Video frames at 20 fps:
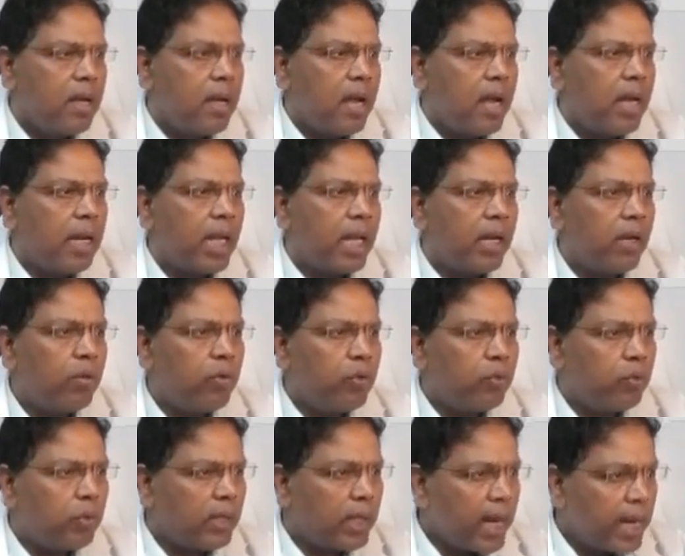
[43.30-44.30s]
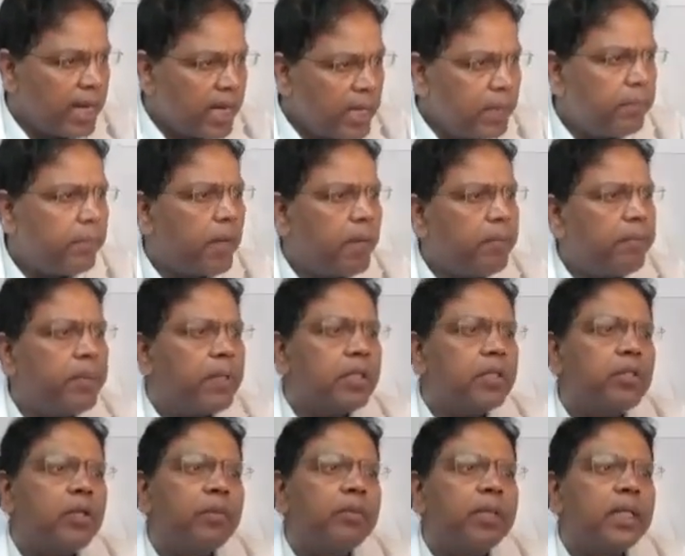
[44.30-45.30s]
And around
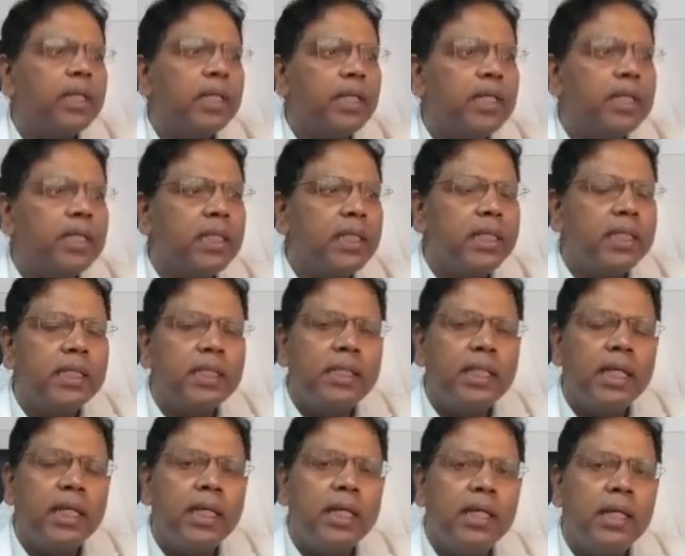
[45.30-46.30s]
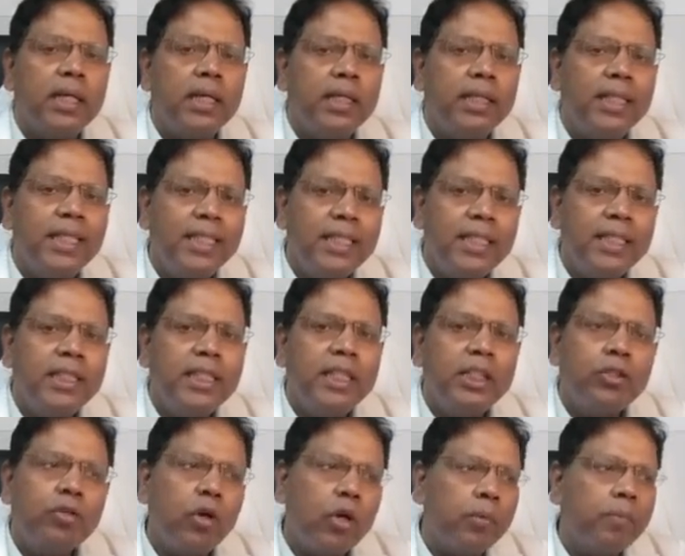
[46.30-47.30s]
95% of the cases, the disease
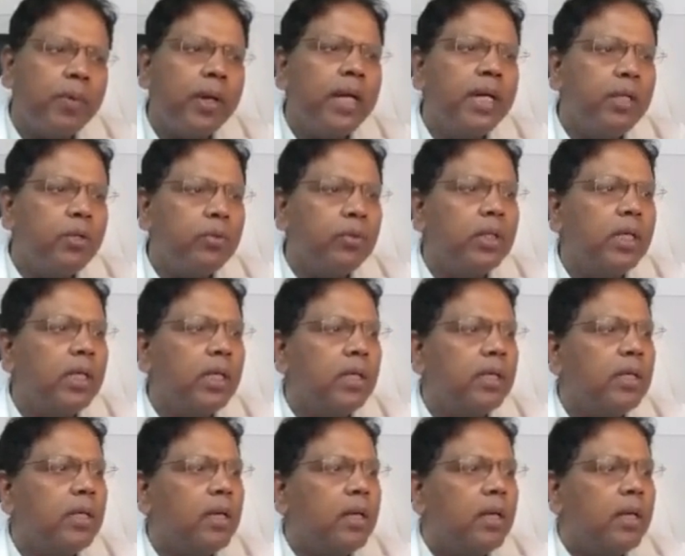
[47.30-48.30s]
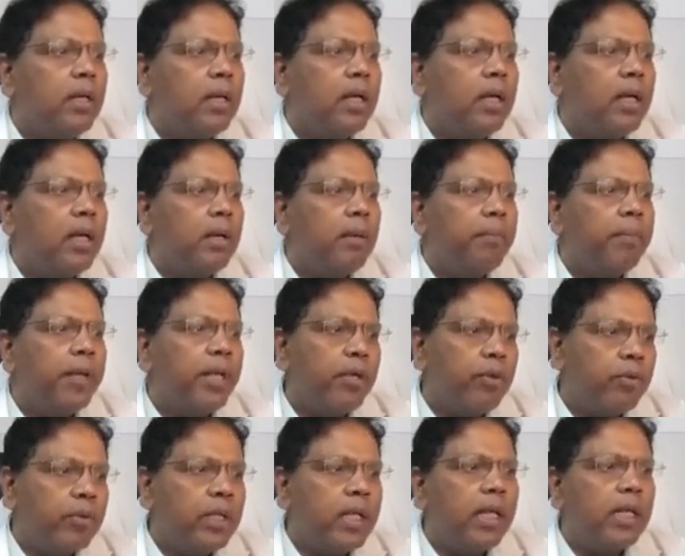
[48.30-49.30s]
is confined to the
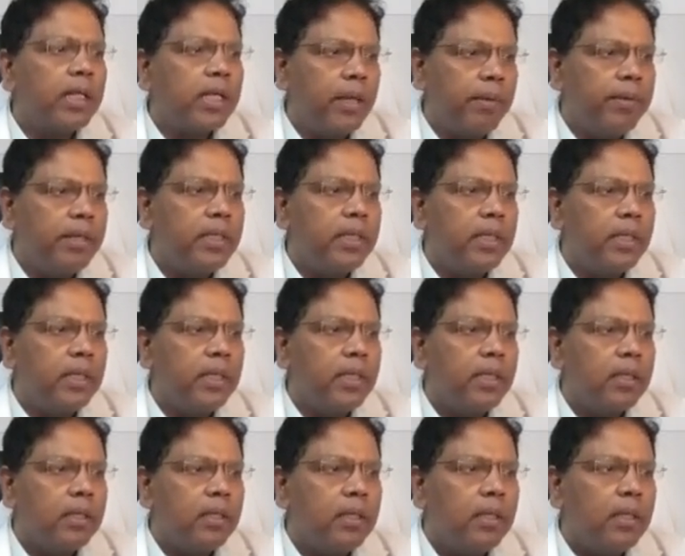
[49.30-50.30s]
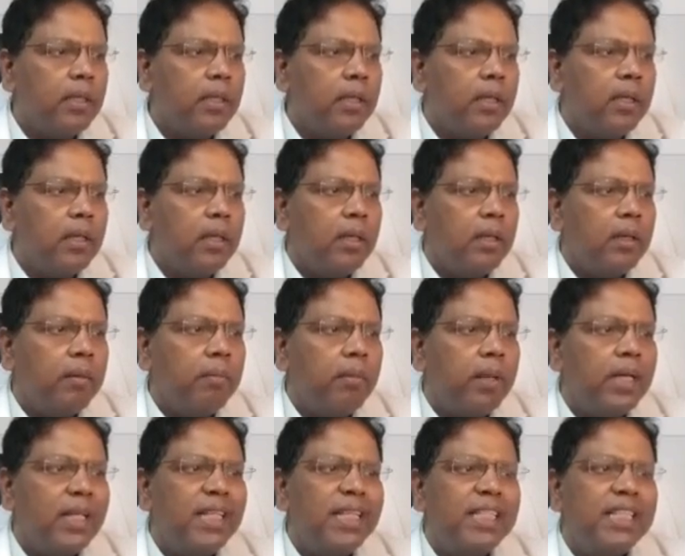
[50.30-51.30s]
peritoneal cavity.
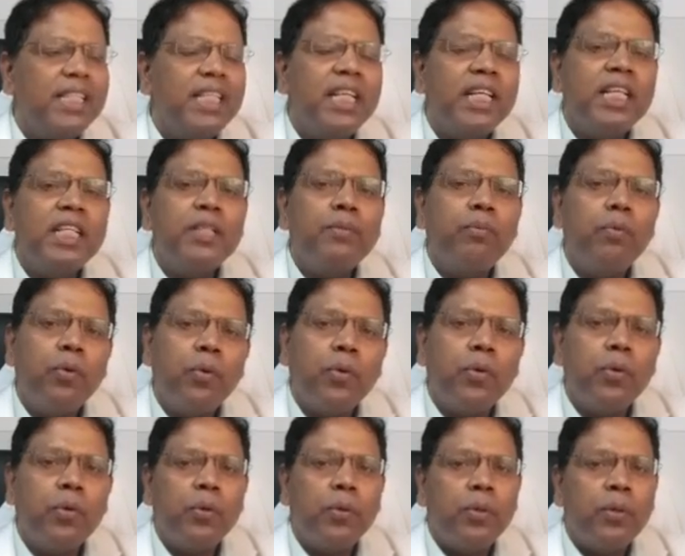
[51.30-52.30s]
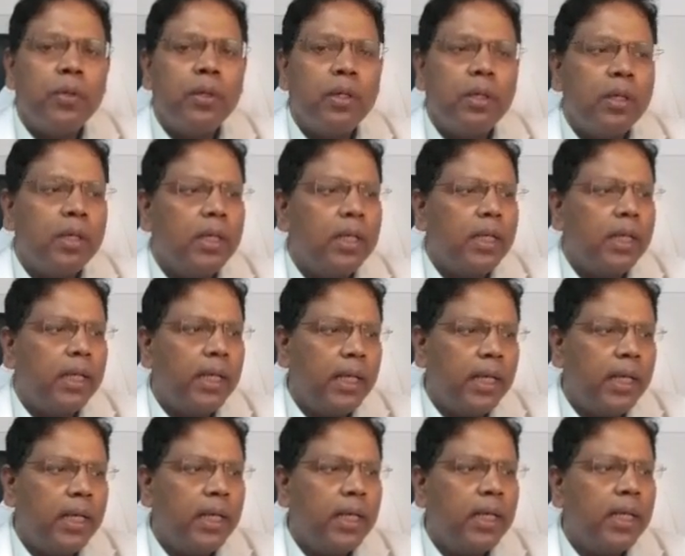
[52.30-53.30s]
But in stage
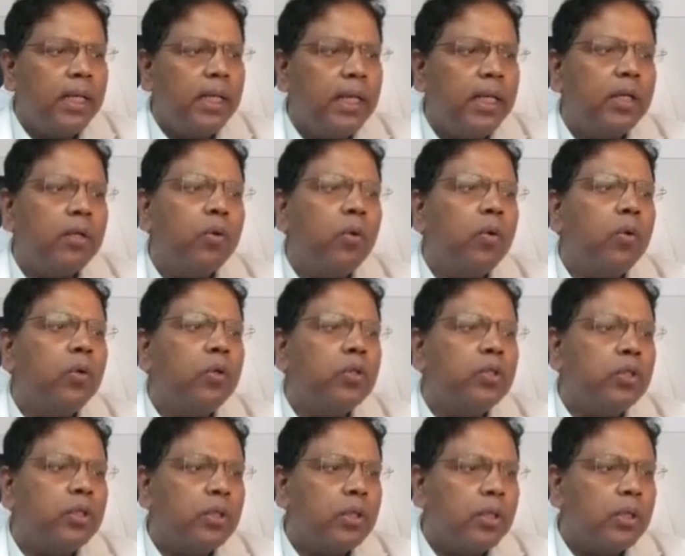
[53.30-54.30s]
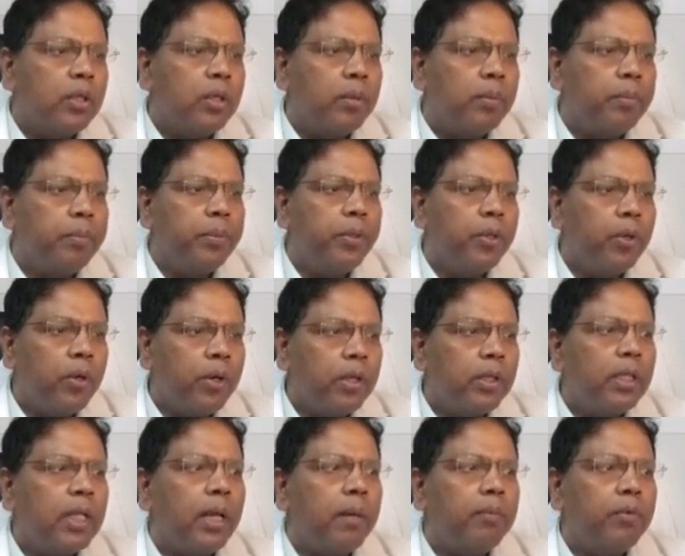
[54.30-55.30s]
4A, it goes
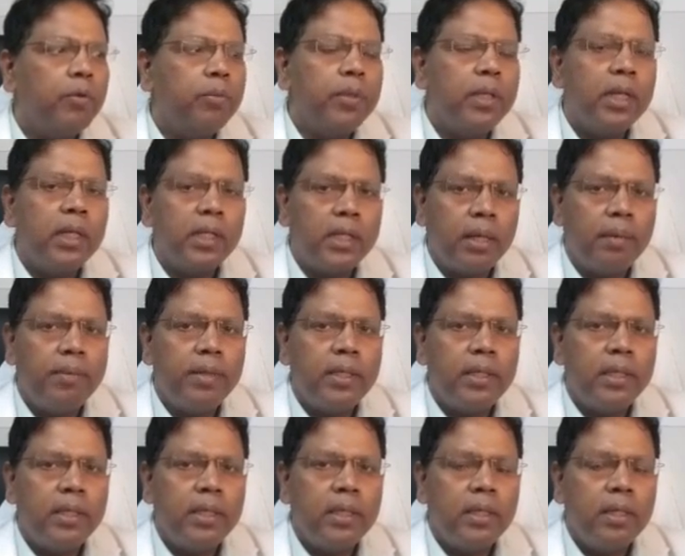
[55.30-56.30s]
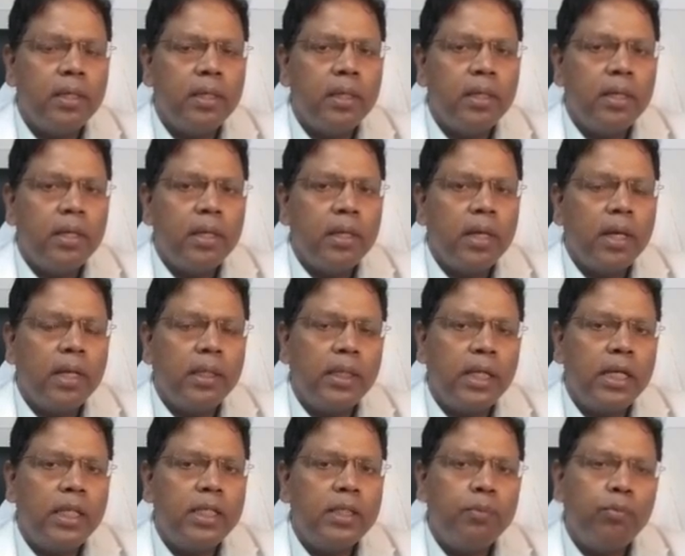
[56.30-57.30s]
beyond the abdominal cavity, and
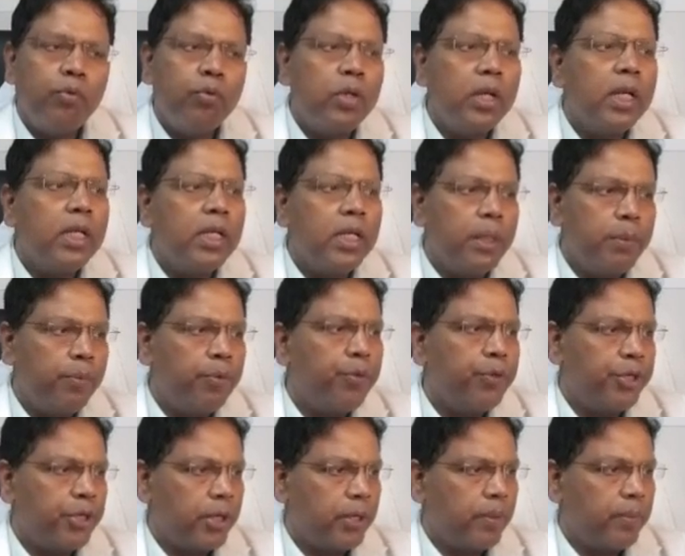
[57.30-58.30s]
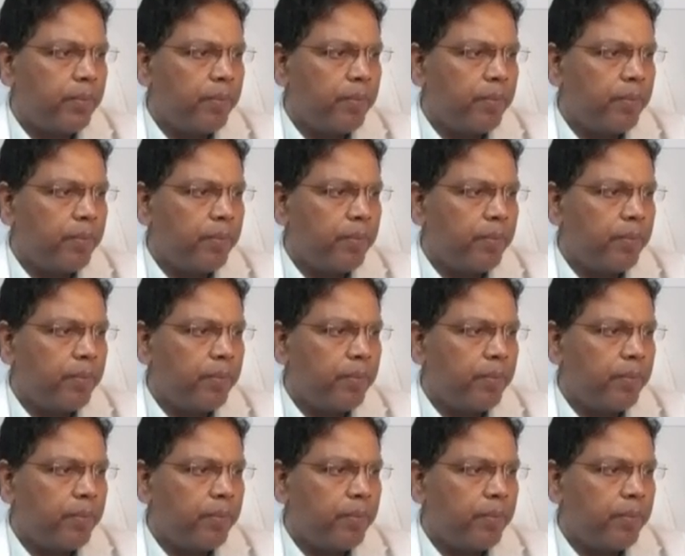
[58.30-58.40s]
that is pleural effusion.